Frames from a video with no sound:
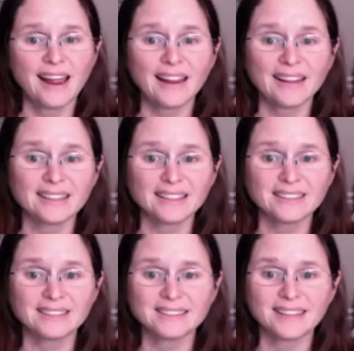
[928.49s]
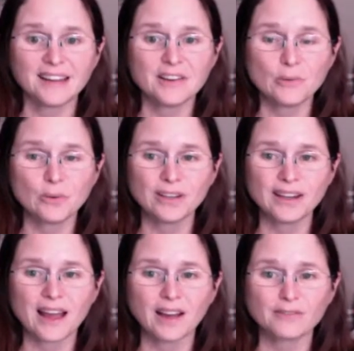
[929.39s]
and you wouldn't
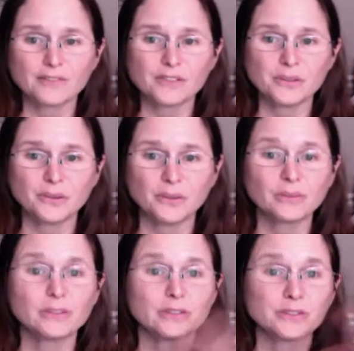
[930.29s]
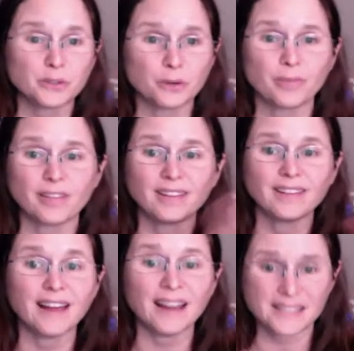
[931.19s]
have to disturb the
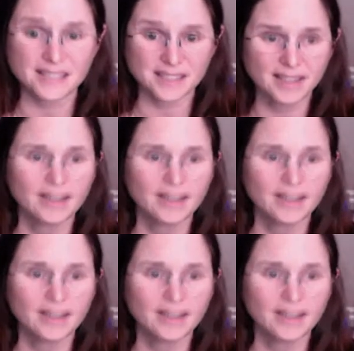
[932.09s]
light